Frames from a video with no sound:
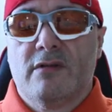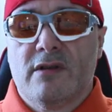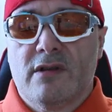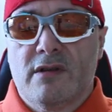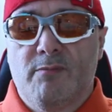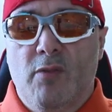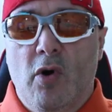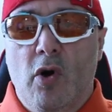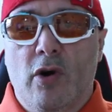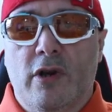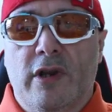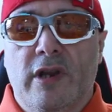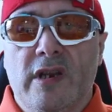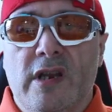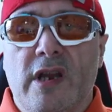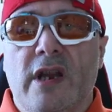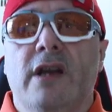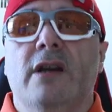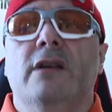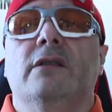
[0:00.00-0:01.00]
It's
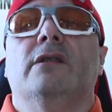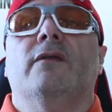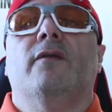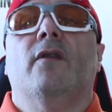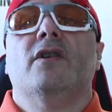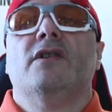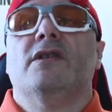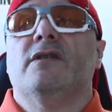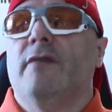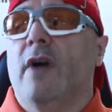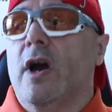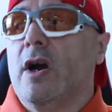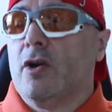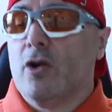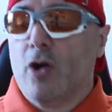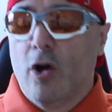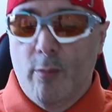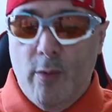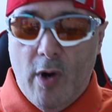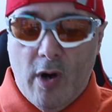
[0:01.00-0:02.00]
Porky here, the voice of
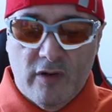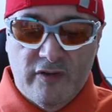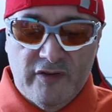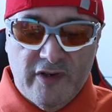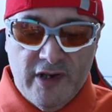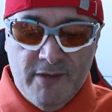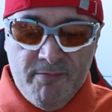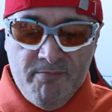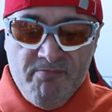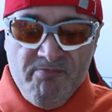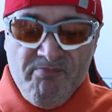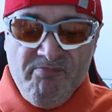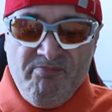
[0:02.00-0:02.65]
hardcore boxing.